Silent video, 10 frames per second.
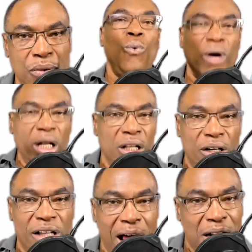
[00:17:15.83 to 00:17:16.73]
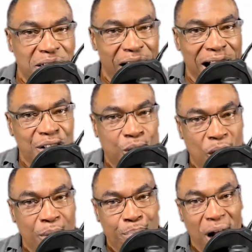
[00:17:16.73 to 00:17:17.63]
We'll learn how to attack the
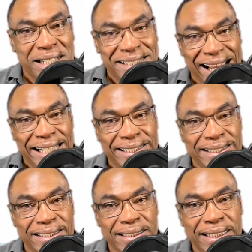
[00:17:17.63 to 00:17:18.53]
court process.